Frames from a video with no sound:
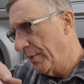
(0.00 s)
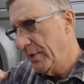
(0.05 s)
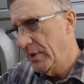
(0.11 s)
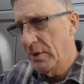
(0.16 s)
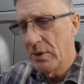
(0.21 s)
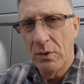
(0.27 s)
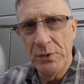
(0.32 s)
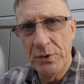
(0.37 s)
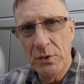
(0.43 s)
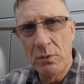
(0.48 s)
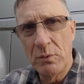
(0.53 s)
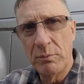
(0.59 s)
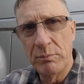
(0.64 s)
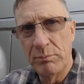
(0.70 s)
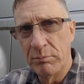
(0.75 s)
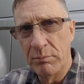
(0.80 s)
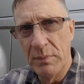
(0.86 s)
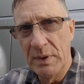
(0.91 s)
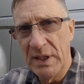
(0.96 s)
you'll
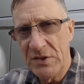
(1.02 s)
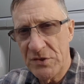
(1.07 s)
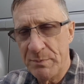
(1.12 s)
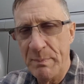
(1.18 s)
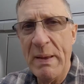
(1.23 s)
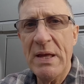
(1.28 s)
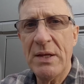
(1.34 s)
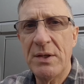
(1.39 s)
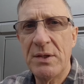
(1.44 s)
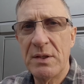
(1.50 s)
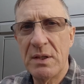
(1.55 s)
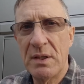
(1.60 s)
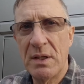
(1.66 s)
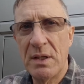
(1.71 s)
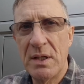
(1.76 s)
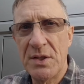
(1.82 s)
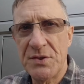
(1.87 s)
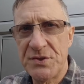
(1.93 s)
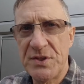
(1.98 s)
expend
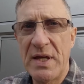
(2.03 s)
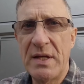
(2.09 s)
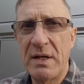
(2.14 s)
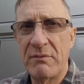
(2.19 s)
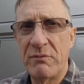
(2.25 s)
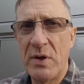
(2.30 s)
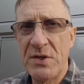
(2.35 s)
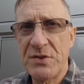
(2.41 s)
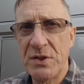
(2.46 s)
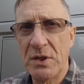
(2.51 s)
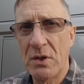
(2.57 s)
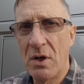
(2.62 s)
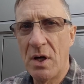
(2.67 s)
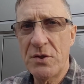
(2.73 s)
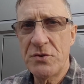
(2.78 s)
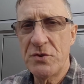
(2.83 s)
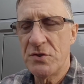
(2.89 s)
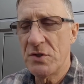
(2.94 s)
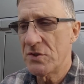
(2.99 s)
a set of resin
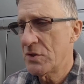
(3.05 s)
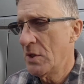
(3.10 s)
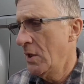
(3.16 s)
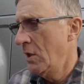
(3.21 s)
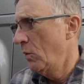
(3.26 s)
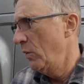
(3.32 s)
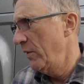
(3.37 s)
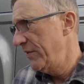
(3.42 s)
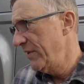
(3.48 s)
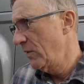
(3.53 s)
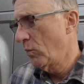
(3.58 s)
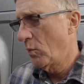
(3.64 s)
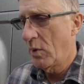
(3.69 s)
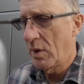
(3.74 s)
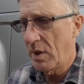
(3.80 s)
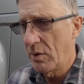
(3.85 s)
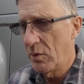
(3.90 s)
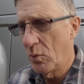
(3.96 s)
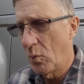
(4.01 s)
cartridges within
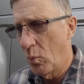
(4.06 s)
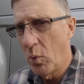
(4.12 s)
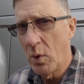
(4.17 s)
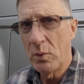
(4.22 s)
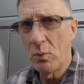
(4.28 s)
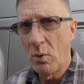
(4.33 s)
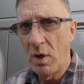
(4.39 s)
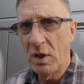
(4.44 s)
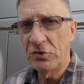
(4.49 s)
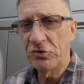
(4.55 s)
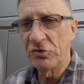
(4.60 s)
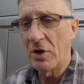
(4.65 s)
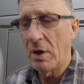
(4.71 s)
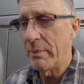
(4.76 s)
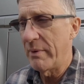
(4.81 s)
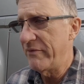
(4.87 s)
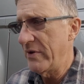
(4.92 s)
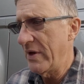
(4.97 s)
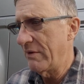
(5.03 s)
one wash
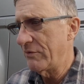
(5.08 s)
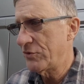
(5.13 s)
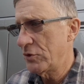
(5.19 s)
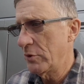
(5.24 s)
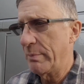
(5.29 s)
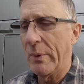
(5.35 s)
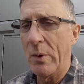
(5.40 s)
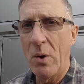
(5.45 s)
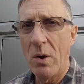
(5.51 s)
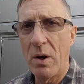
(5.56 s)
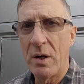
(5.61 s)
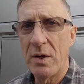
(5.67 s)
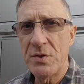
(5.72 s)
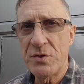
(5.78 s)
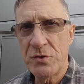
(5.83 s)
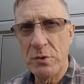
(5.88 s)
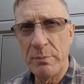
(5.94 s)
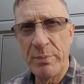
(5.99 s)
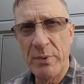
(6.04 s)
job if you have super hard,
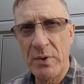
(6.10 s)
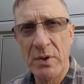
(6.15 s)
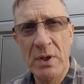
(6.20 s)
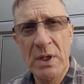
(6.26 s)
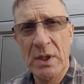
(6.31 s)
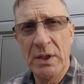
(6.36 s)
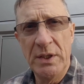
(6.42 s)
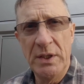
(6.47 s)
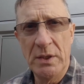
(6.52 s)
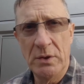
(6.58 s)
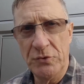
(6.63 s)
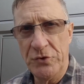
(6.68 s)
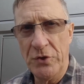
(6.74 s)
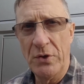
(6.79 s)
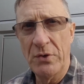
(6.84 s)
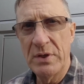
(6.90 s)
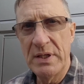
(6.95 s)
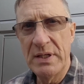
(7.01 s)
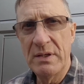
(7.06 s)
super
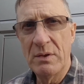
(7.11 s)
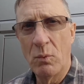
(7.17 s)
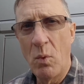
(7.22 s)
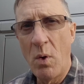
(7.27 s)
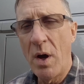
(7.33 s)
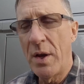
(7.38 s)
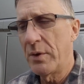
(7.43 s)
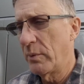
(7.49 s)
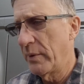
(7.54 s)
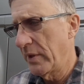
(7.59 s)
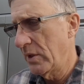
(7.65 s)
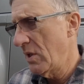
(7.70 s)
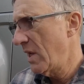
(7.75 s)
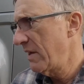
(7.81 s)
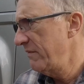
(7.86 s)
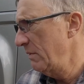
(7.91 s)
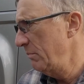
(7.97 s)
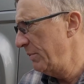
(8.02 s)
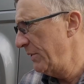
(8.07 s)
dirty water with a
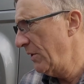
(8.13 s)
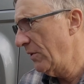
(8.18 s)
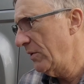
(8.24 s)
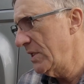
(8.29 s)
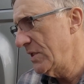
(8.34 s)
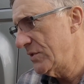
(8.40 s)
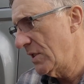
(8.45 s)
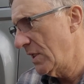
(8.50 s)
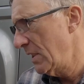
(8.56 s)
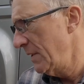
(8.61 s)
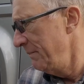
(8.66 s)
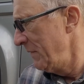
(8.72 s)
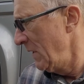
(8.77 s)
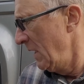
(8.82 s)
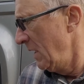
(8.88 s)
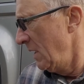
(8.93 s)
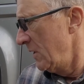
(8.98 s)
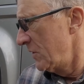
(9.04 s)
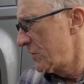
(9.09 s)
lot of impurities in it.
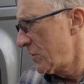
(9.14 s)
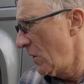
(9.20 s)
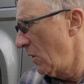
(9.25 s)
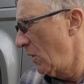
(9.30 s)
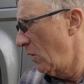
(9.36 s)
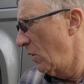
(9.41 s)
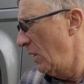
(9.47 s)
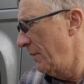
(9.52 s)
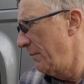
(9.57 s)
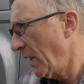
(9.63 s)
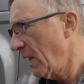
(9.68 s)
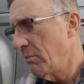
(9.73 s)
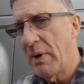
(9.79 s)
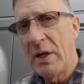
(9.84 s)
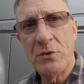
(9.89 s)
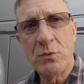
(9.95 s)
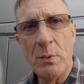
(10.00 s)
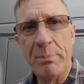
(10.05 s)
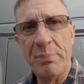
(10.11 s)
So
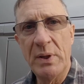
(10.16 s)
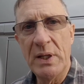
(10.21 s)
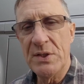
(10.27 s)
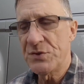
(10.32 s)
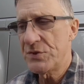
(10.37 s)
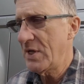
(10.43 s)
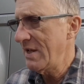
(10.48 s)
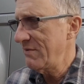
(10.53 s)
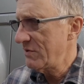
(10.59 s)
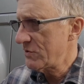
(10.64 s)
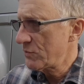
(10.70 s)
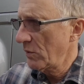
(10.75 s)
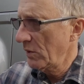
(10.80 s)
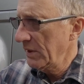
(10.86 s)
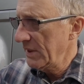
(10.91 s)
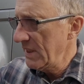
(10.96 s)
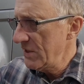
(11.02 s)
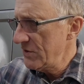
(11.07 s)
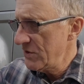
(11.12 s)
might as well play it safe. It's
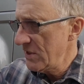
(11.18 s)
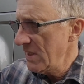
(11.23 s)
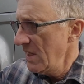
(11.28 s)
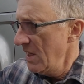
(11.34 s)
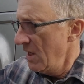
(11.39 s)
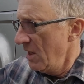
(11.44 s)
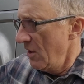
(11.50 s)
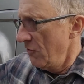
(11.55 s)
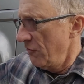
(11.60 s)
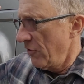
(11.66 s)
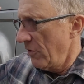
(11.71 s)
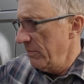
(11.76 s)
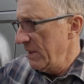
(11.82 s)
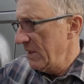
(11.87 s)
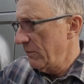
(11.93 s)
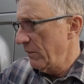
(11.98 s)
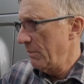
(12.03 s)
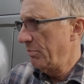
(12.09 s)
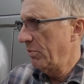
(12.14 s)
really easy for me
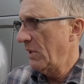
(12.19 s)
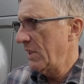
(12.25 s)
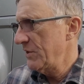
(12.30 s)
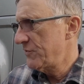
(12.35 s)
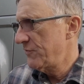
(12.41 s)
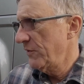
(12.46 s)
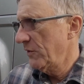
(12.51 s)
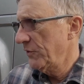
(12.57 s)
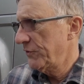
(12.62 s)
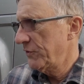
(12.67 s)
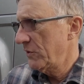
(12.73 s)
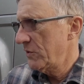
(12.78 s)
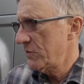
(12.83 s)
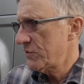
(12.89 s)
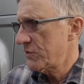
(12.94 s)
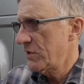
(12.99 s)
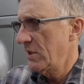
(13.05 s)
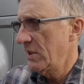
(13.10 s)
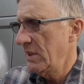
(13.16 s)
to replace
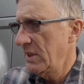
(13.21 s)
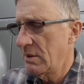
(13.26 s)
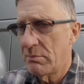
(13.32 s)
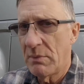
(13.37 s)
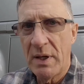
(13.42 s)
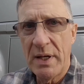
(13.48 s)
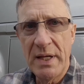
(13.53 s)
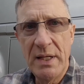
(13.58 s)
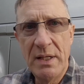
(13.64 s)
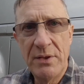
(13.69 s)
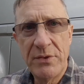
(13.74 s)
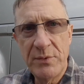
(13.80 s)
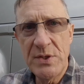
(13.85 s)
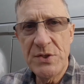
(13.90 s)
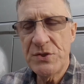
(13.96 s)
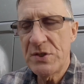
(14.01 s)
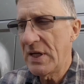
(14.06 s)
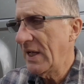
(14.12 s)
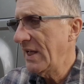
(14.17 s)
filters in my
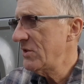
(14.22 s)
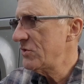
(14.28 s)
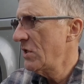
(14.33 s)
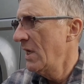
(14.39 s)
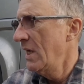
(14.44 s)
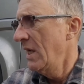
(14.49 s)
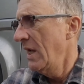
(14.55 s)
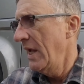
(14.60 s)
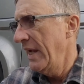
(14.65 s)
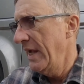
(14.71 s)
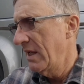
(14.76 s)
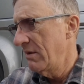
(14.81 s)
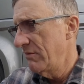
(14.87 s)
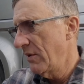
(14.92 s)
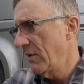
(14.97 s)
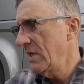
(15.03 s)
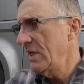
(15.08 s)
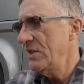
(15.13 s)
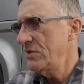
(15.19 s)
3-stage, and
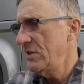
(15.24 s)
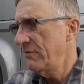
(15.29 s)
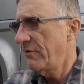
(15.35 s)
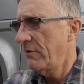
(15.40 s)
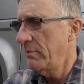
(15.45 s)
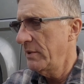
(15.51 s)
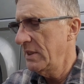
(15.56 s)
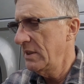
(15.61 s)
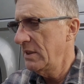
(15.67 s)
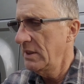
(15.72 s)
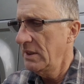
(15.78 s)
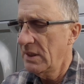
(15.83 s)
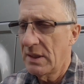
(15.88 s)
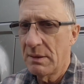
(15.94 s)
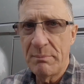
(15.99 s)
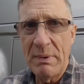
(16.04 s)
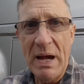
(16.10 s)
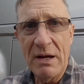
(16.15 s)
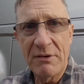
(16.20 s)
very easy for me
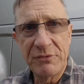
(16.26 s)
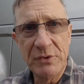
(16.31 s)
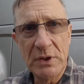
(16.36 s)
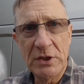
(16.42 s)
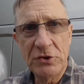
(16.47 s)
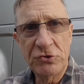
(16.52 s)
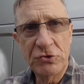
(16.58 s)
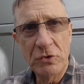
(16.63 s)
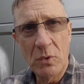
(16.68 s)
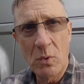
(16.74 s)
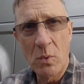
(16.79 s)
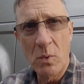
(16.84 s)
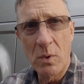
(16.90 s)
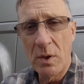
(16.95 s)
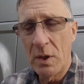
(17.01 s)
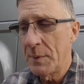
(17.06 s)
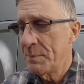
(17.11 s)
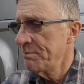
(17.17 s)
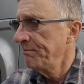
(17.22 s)
to back flush
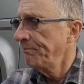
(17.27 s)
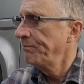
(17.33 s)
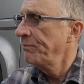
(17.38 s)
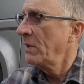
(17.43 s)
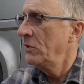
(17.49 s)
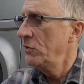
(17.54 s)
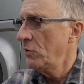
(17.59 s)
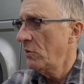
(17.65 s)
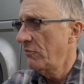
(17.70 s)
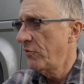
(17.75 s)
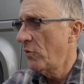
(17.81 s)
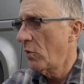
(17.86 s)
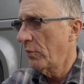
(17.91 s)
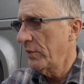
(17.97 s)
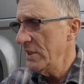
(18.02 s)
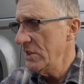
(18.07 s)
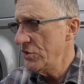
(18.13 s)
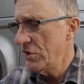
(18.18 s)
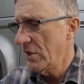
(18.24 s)
or do a full
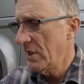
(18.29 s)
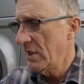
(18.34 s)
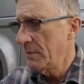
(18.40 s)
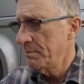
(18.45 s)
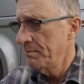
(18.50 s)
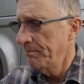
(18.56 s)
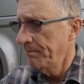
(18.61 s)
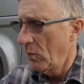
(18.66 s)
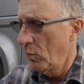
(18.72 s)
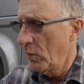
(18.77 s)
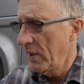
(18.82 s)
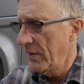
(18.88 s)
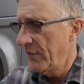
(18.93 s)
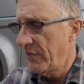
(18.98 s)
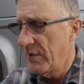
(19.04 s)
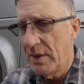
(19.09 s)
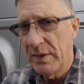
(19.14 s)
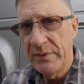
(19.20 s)
regen with